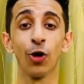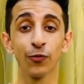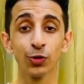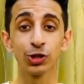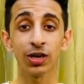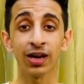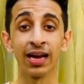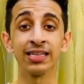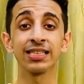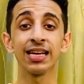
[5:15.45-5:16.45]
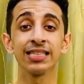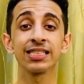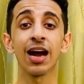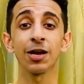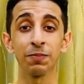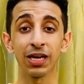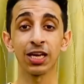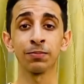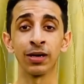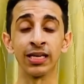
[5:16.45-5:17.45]
your future clients and start
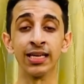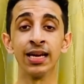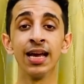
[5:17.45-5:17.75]
making money.